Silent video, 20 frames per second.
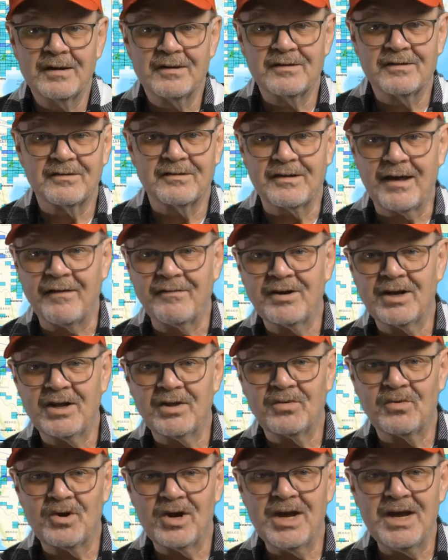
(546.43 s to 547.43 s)

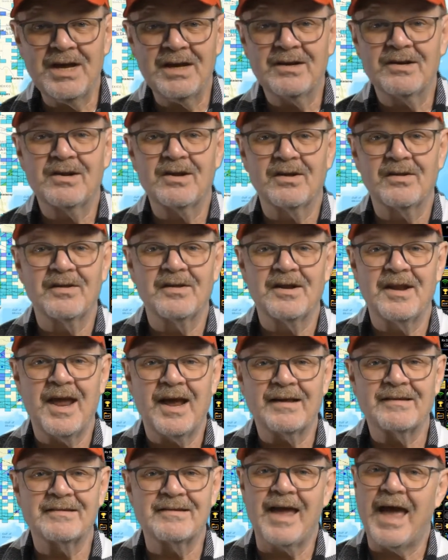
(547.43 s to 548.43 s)
73 until the
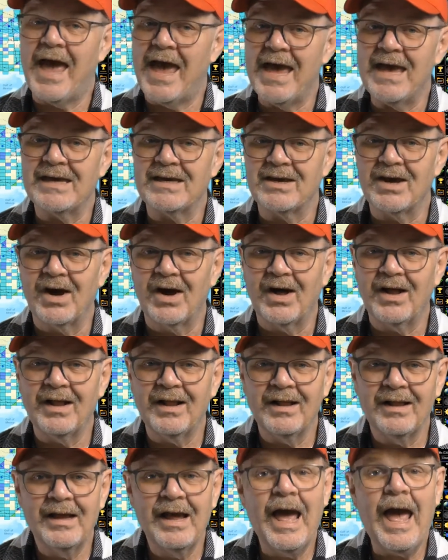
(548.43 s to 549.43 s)
next hey
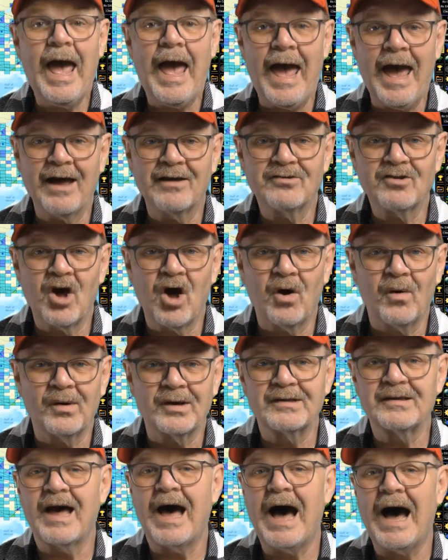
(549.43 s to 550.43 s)
y'all. As
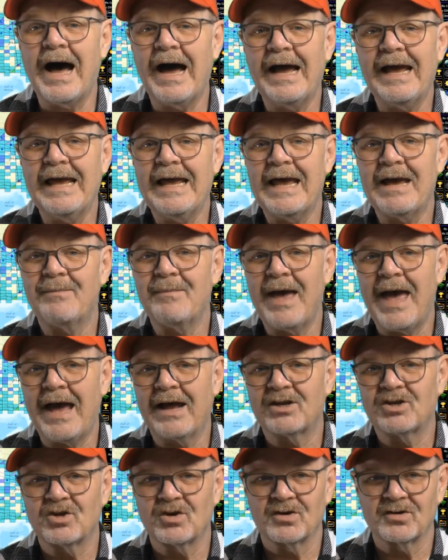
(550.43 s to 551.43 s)
always, I am
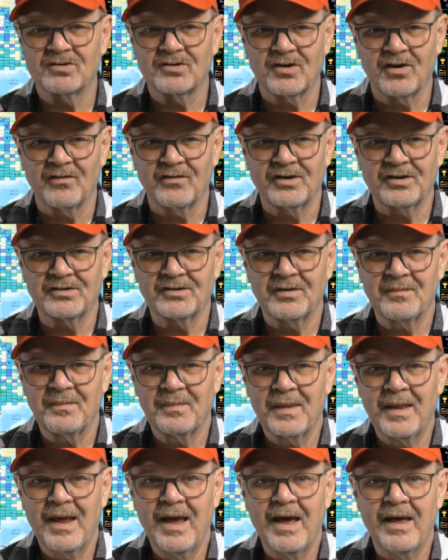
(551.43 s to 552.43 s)
at your service.
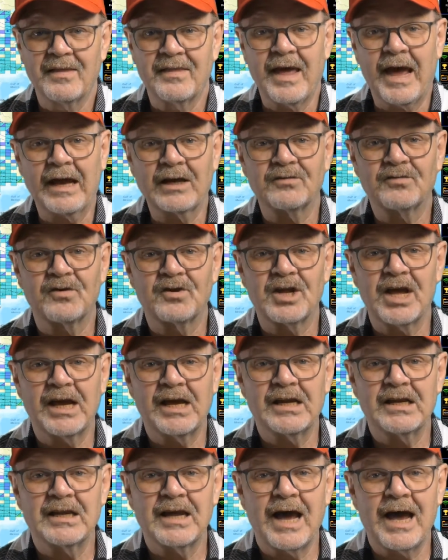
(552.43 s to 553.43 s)
Thanks for
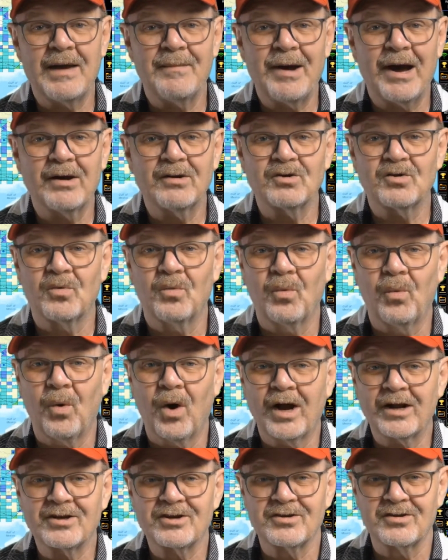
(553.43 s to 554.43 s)
taking time out to
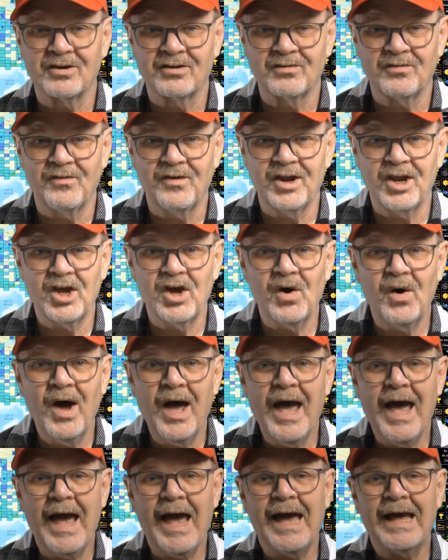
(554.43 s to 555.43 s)
watch this video,
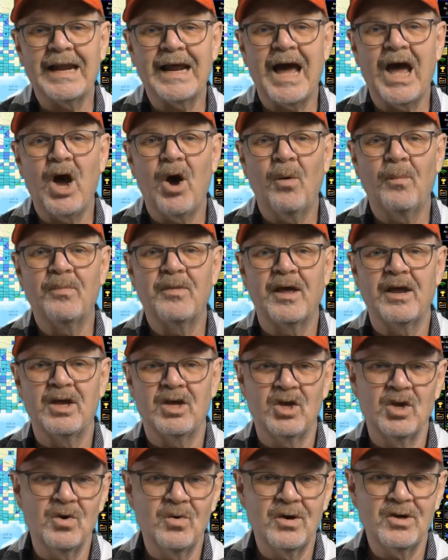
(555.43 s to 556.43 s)
and I hope that
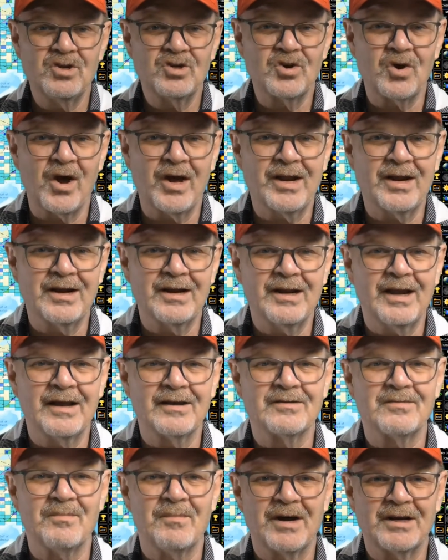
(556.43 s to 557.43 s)
you enjoyed it
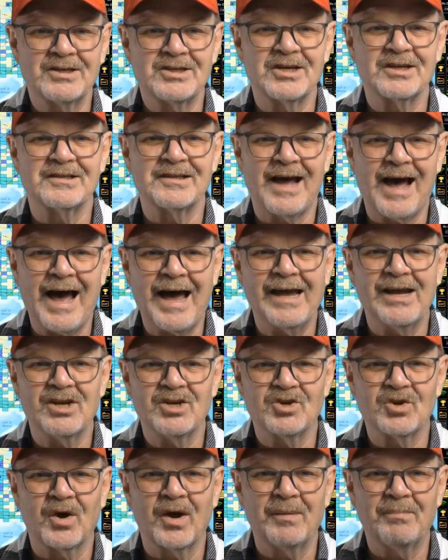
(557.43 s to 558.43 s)
as much as I
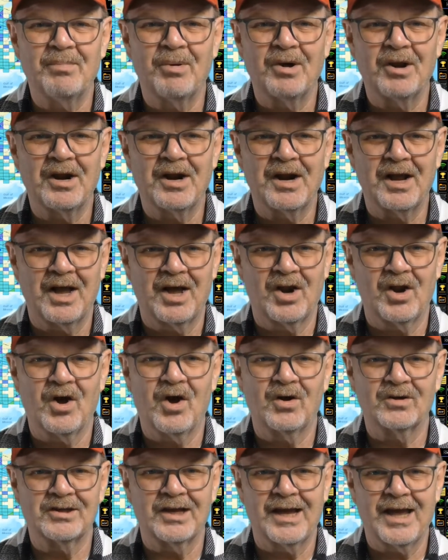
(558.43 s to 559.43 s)
enjoyed putting it
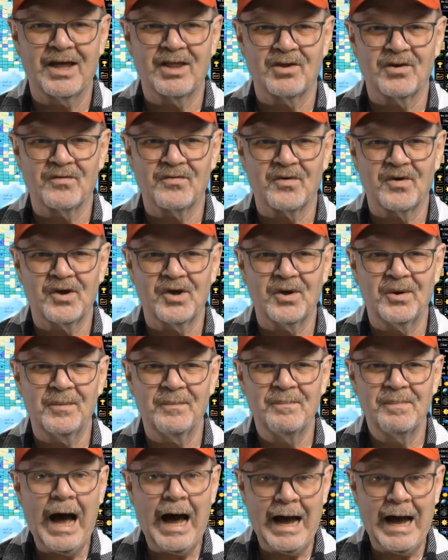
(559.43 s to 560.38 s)
all together for you.